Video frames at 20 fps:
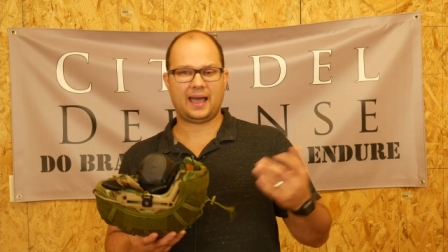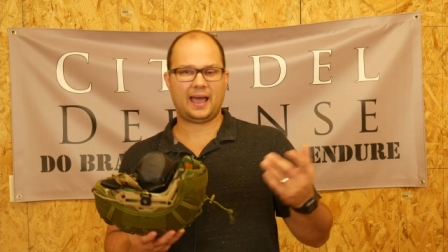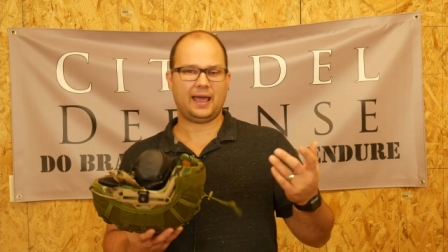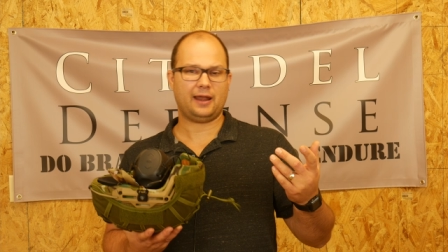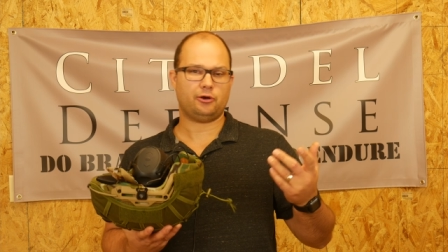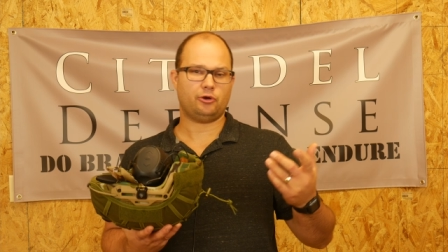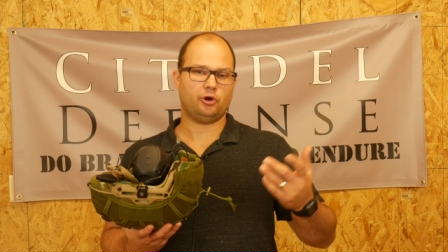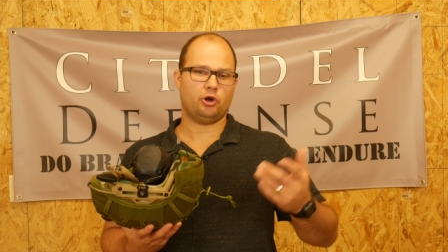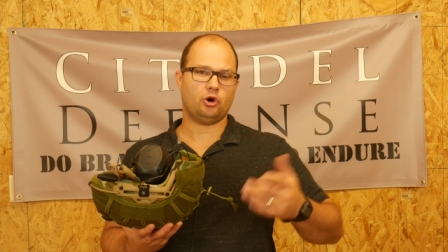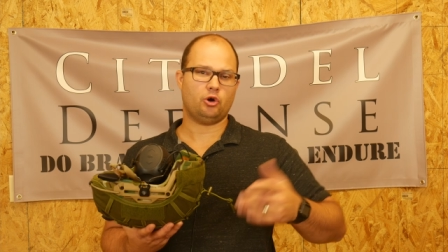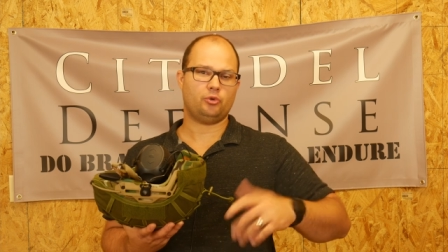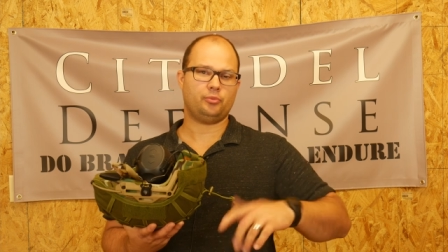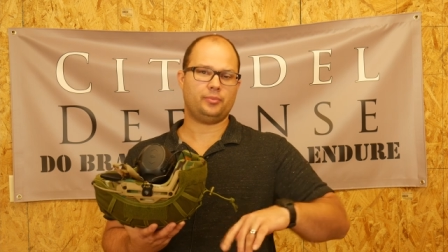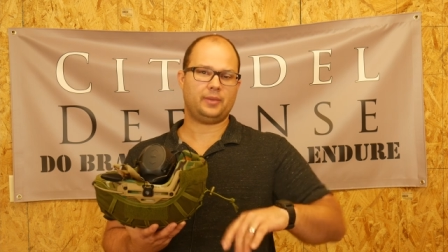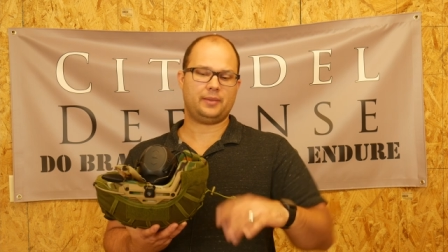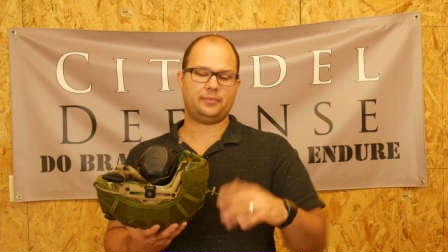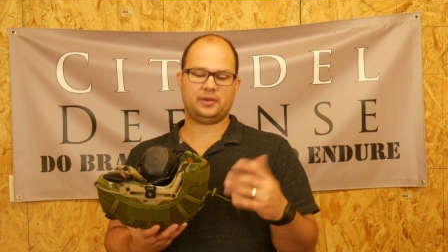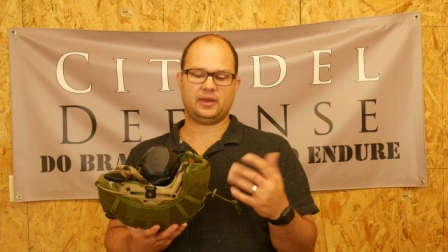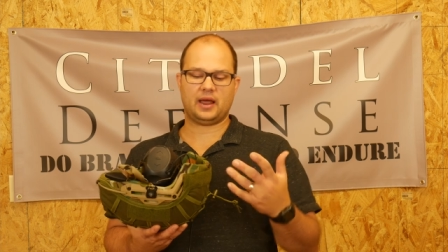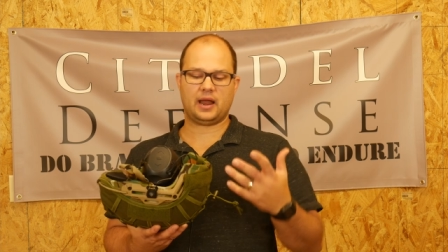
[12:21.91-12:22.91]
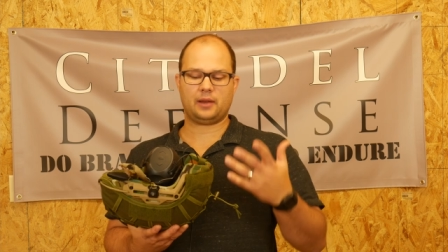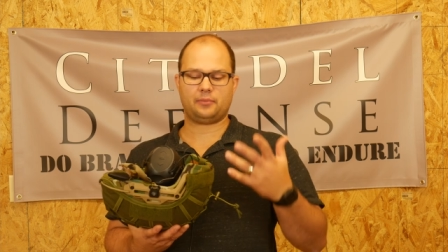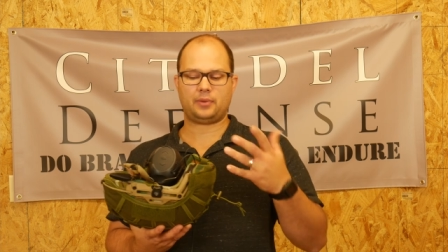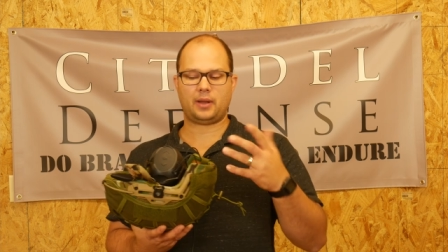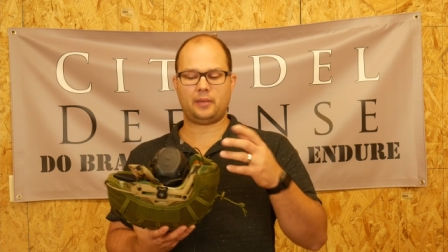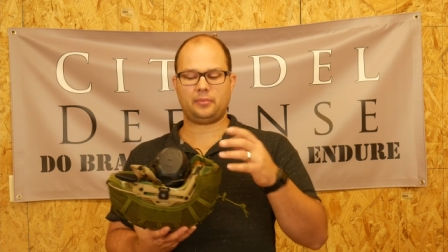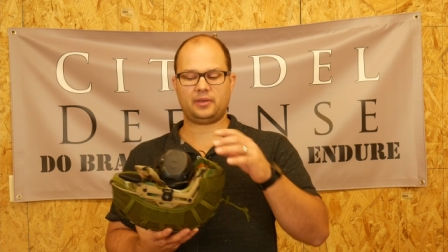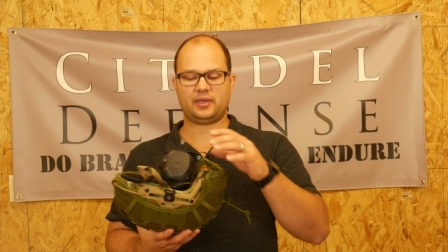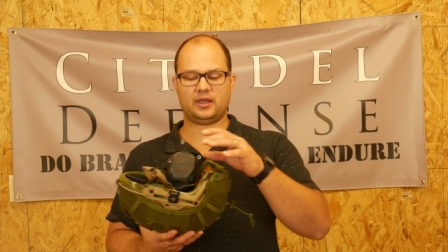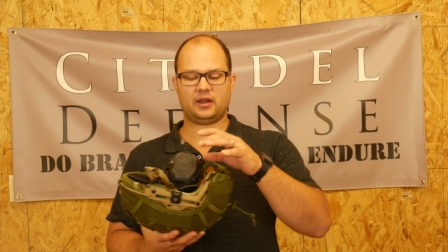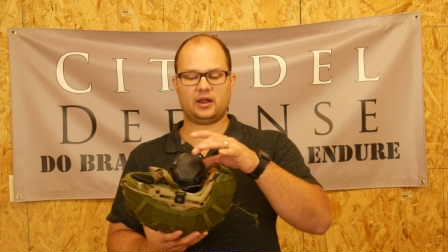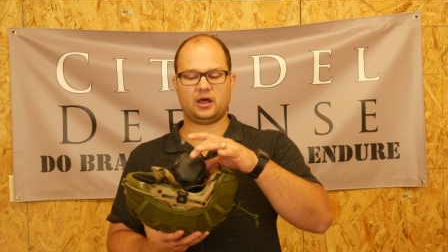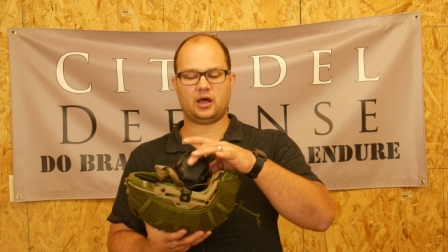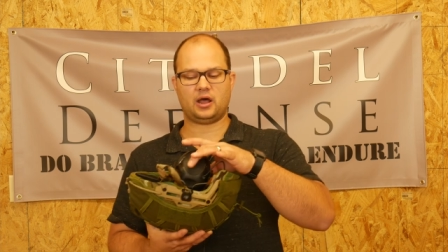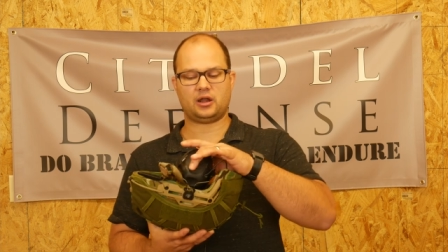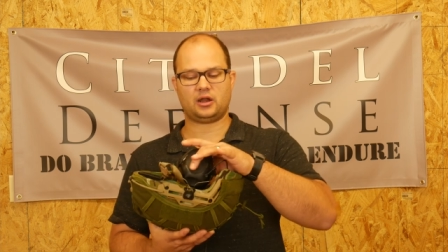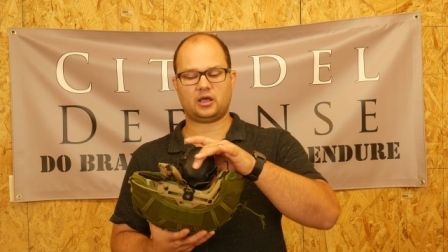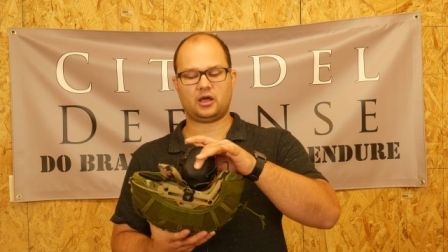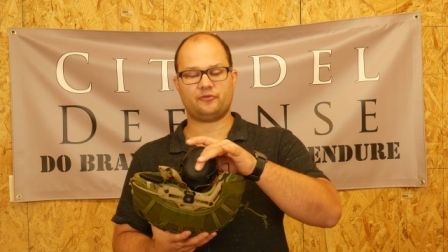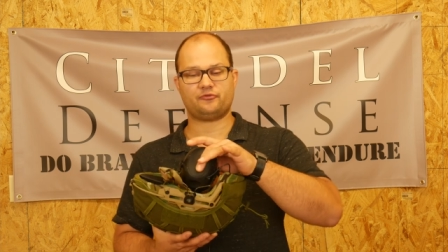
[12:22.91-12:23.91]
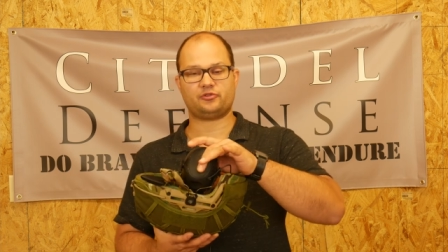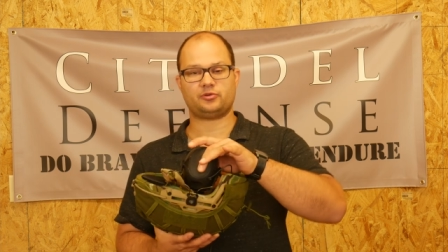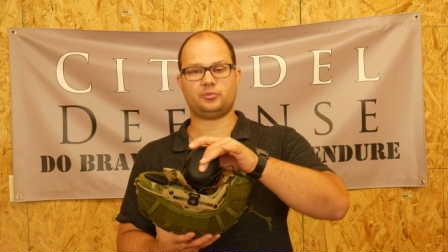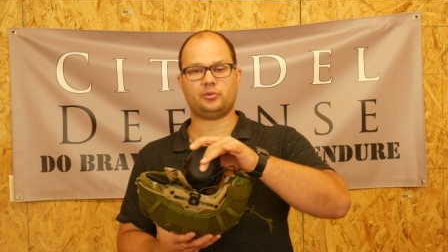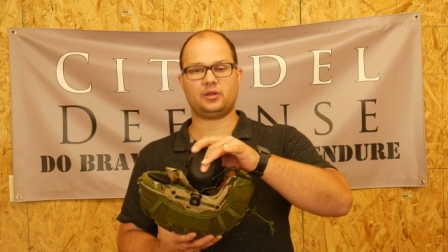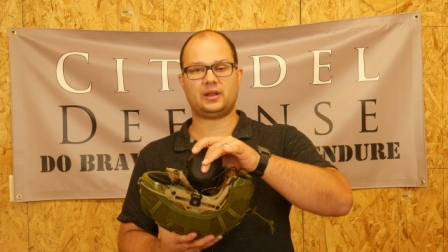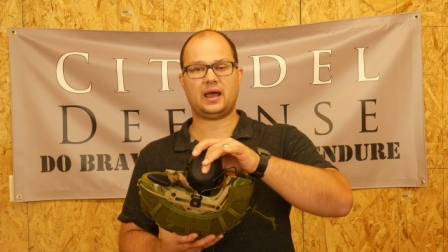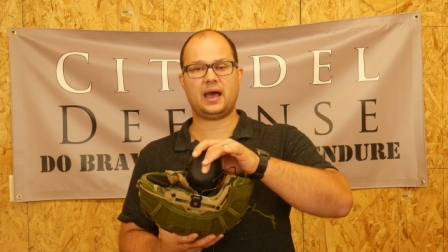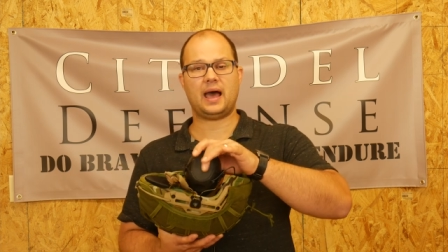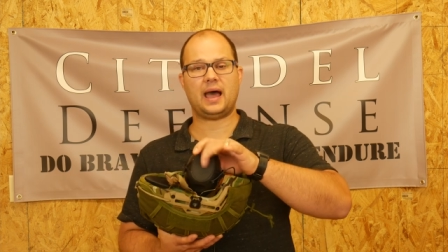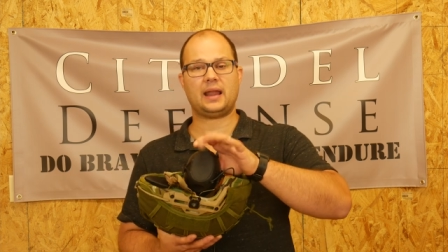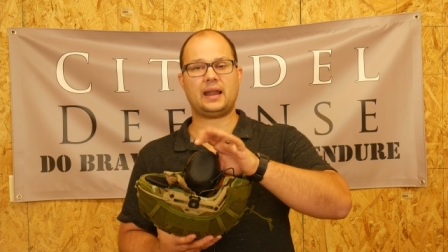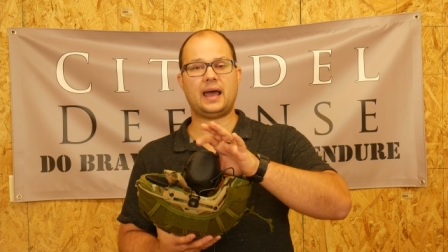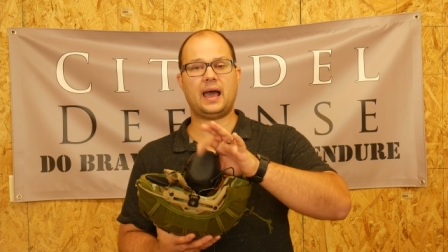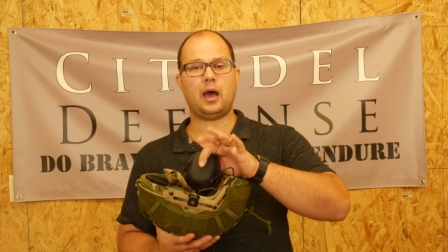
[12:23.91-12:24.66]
I don't know. Maybe not. It'd probably get uncomfortable and hot.